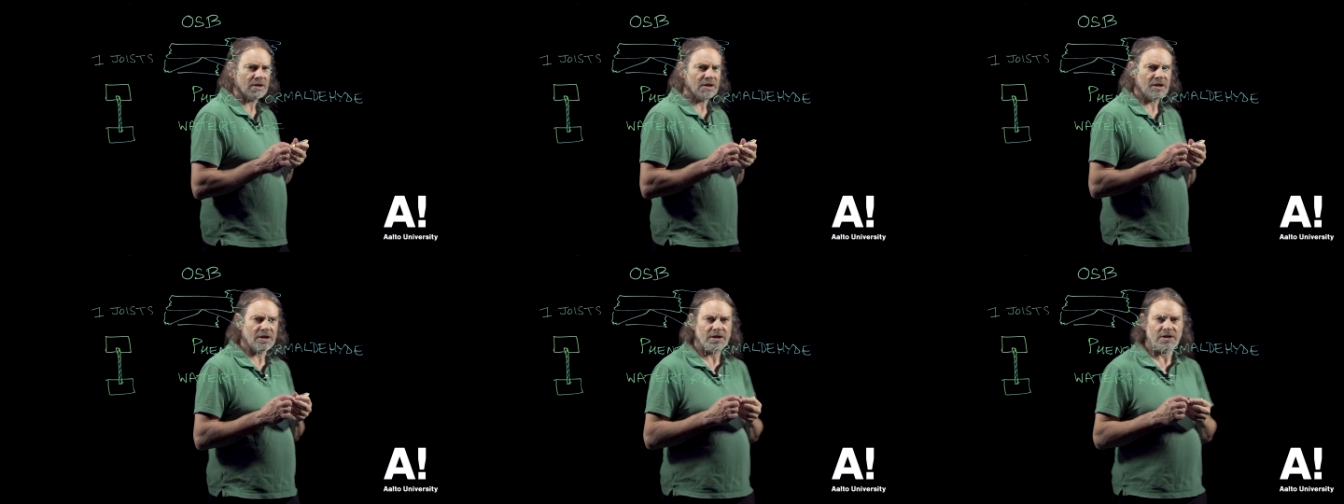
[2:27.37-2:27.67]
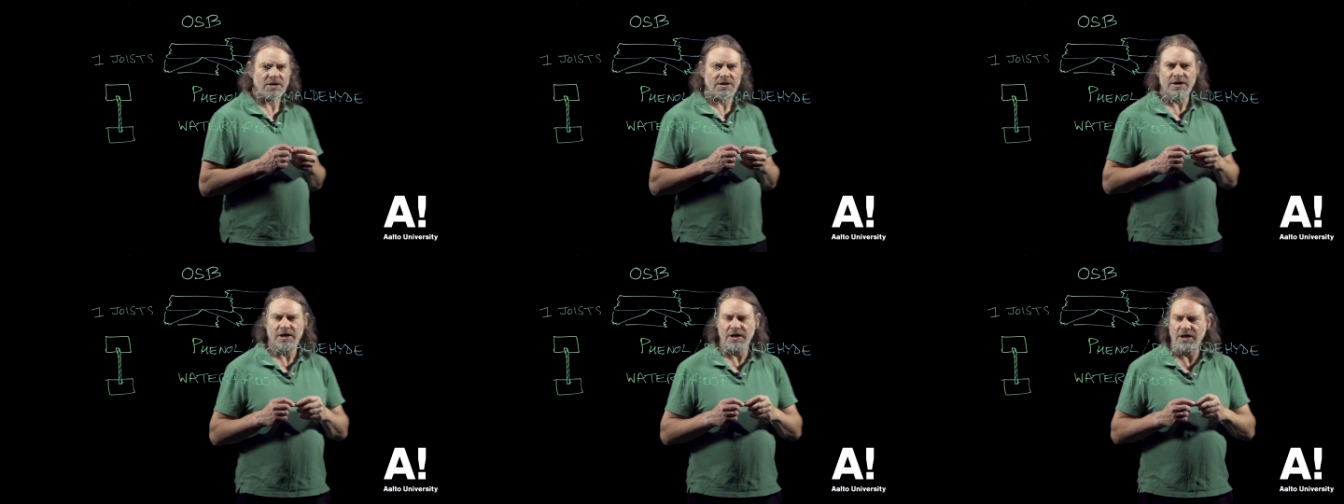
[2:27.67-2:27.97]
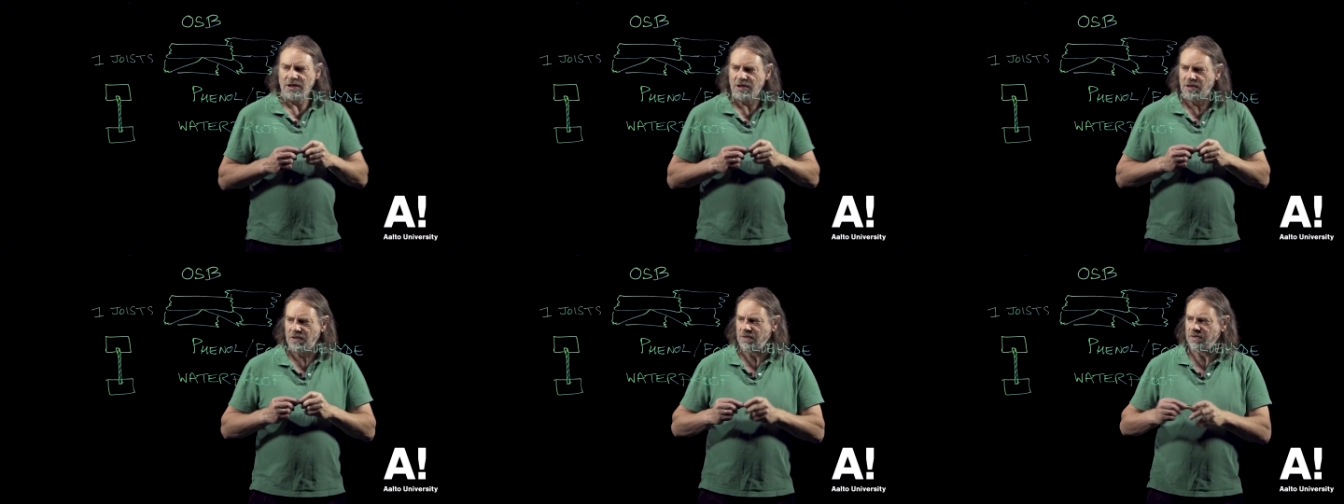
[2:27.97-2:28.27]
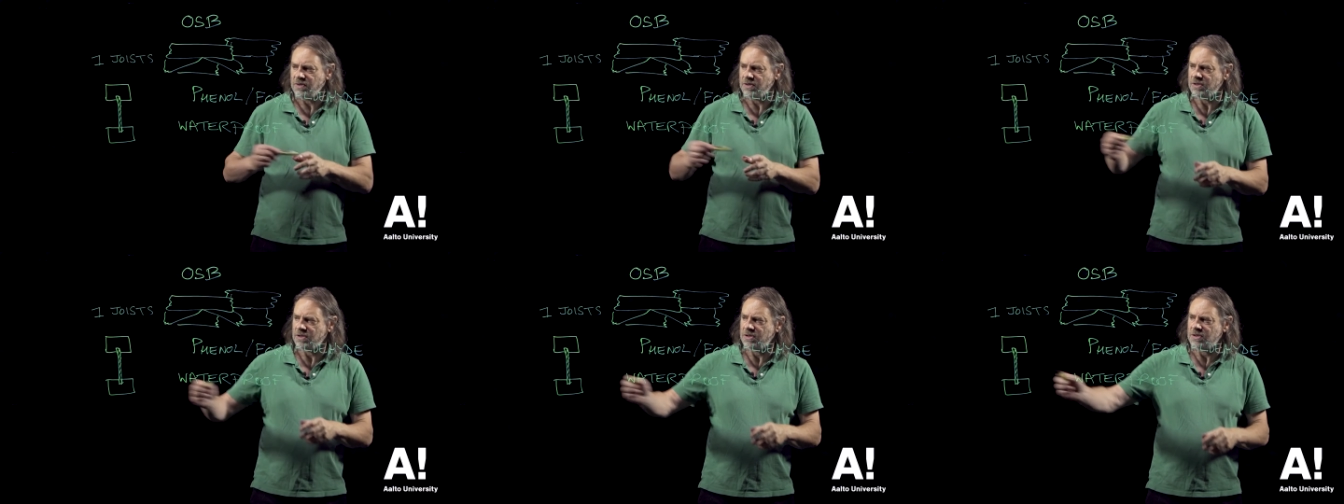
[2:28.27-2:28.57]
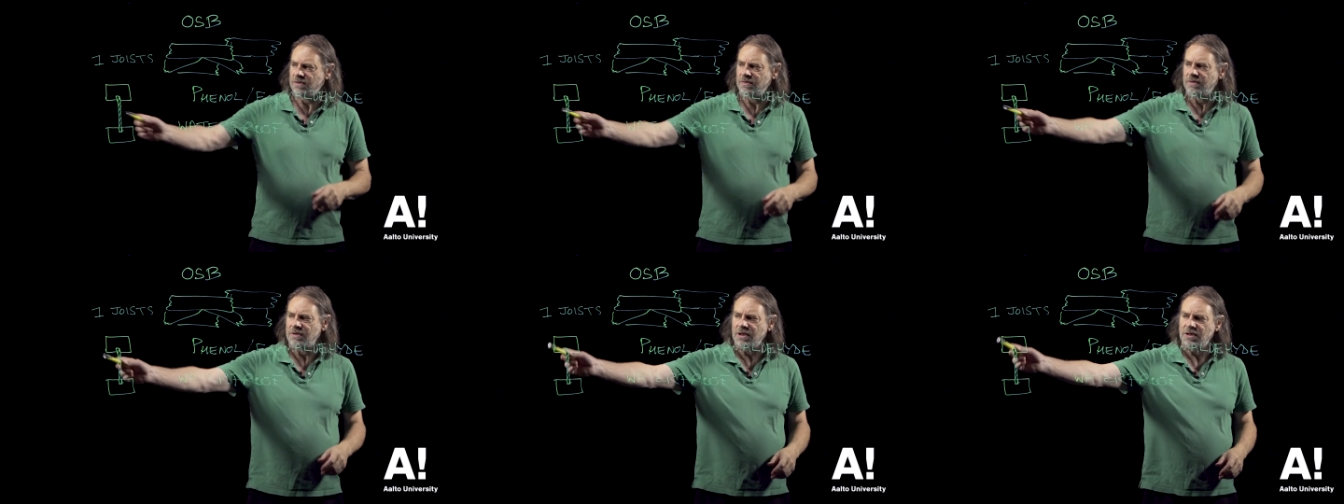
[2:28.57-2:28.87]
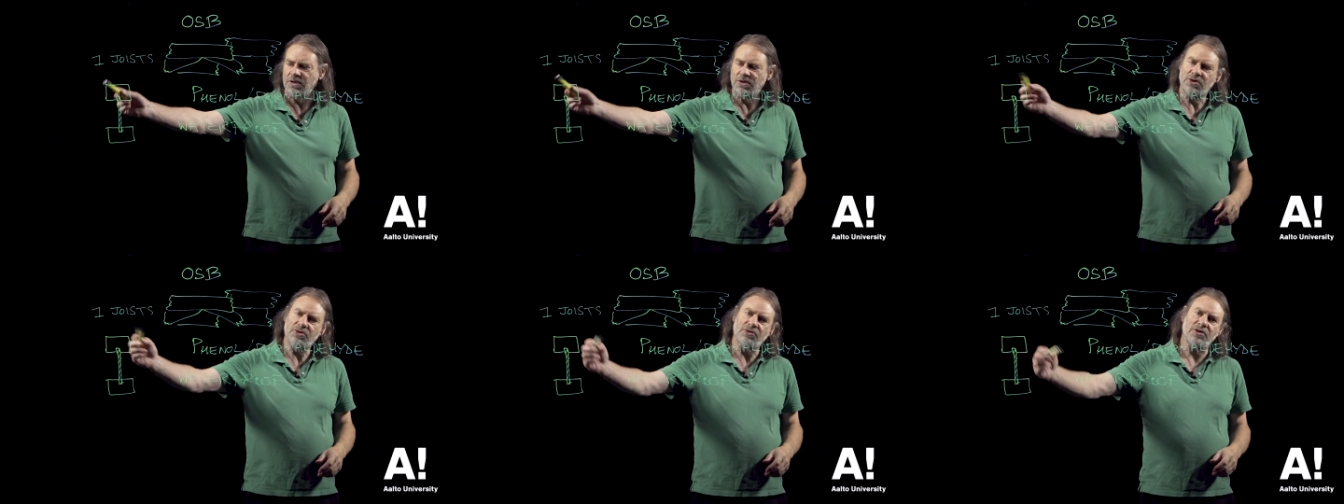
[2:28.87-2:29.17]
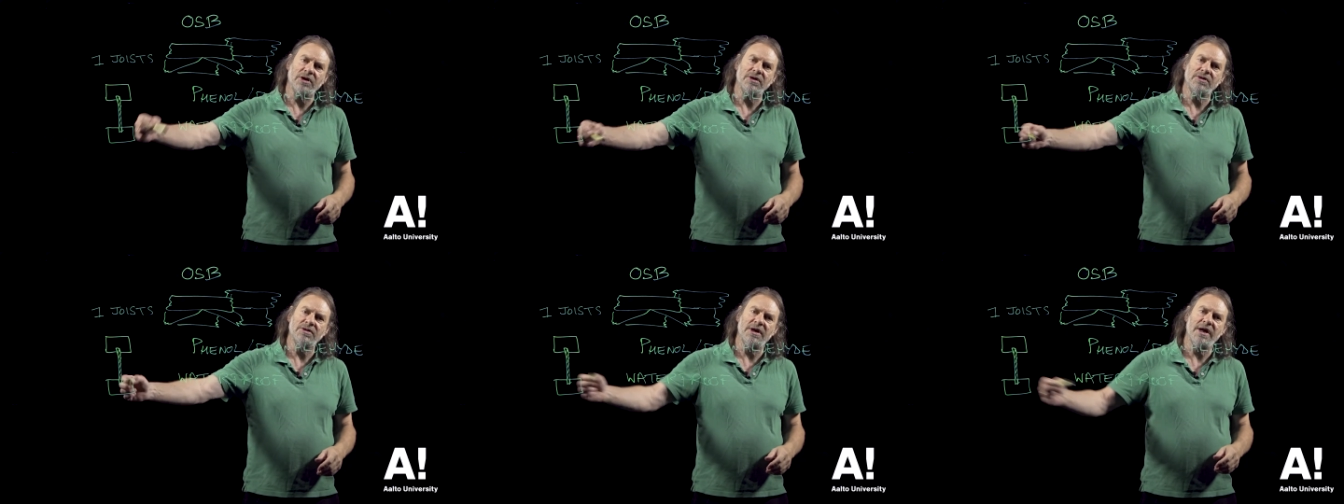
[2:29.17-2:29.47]
And they're used in
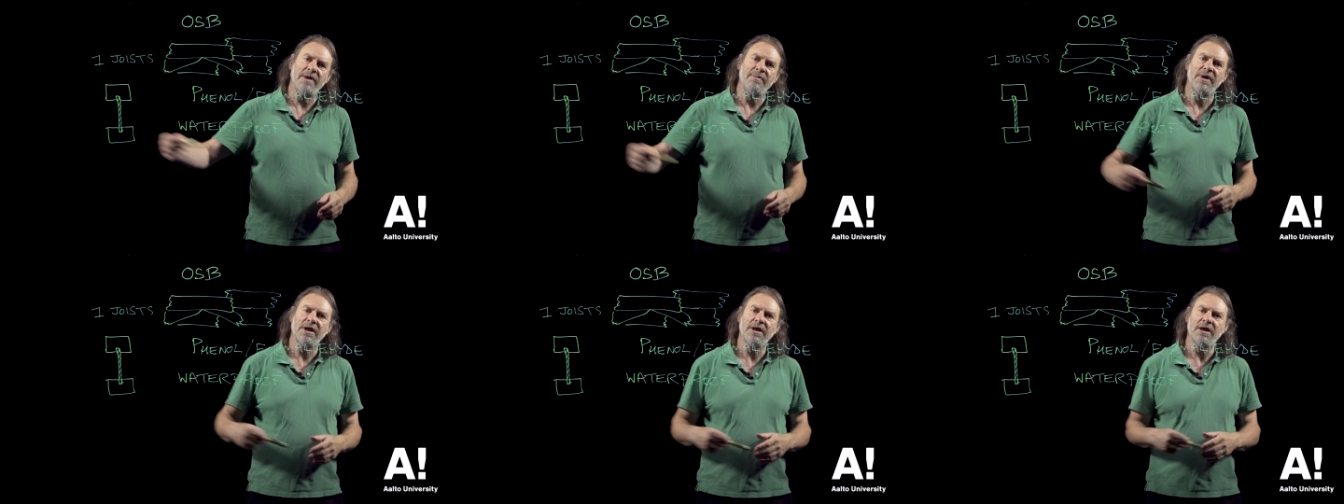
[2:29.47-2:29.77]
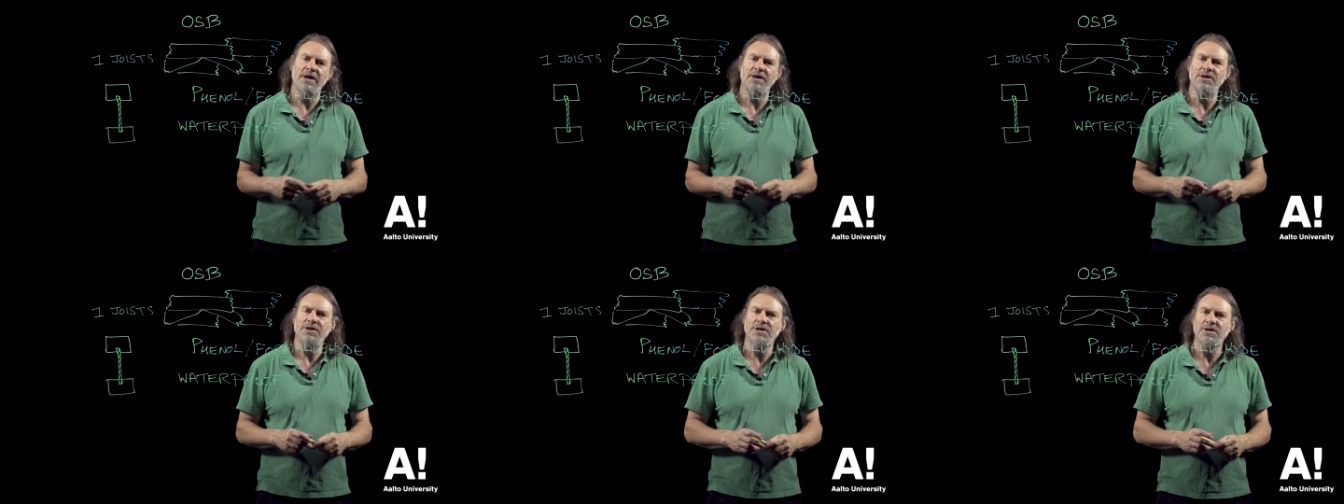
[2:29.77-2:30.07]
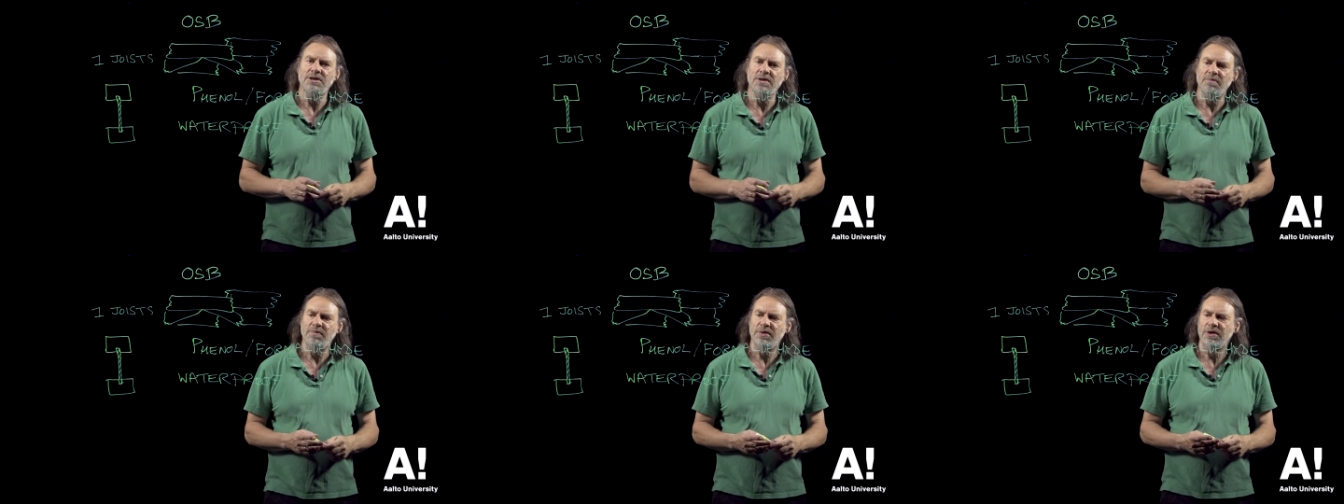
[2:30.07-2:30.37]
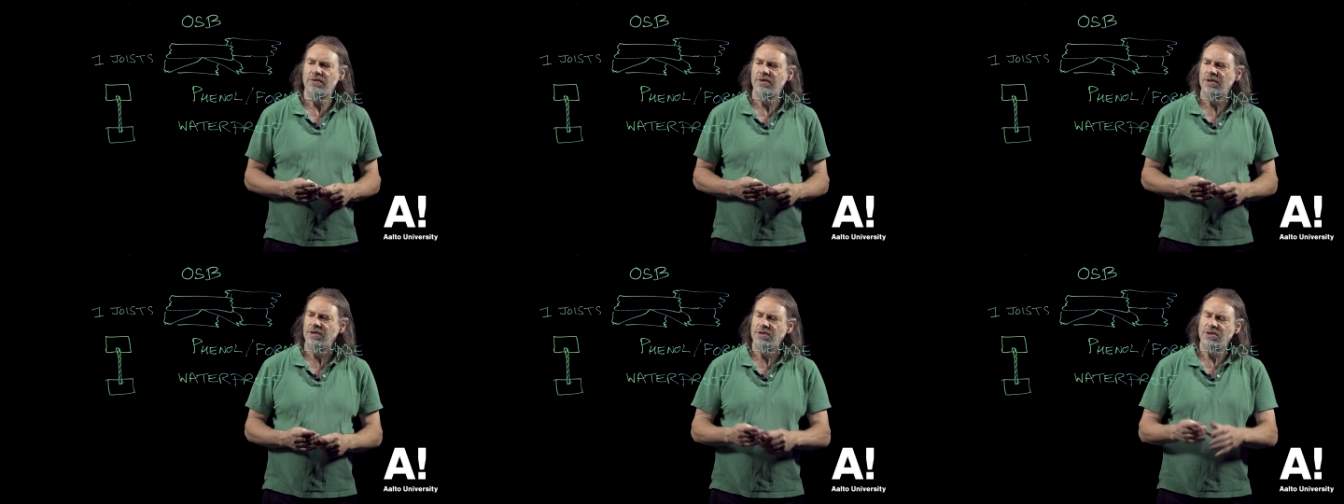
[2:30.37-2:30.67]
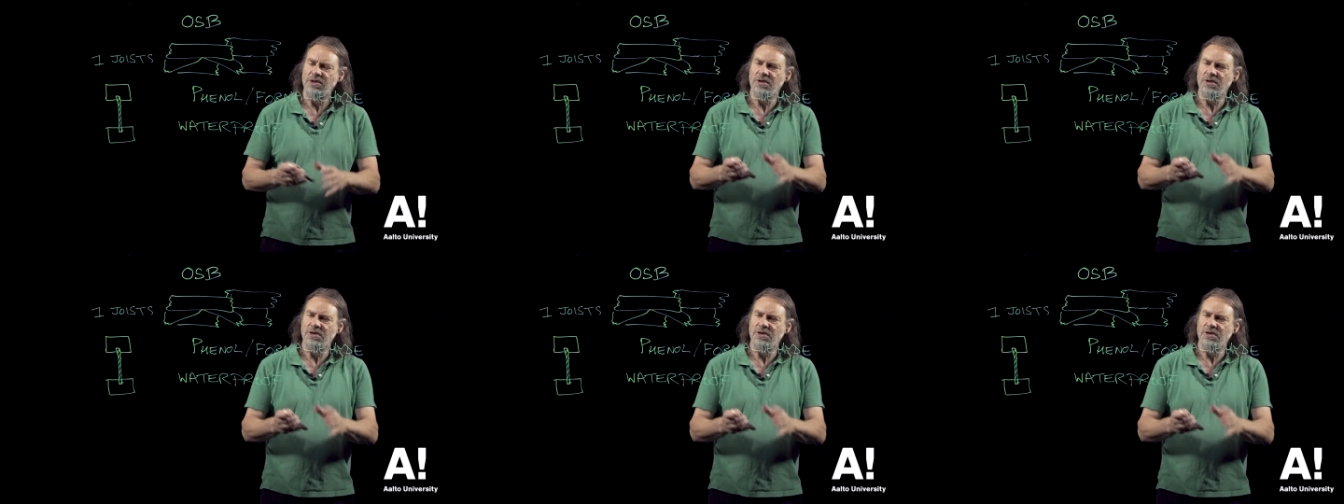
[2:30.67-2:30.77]
structural applications in buildings.